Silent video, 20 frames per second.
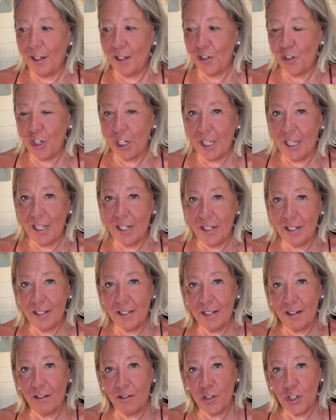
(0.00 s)

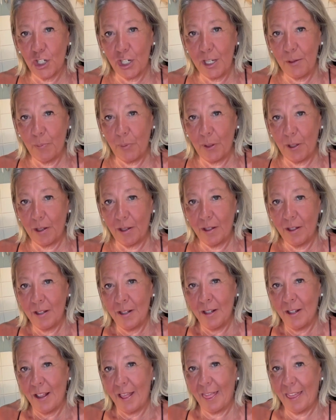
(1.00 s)
chickens are cheaper
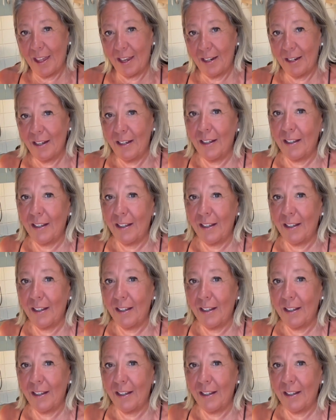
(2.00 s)
than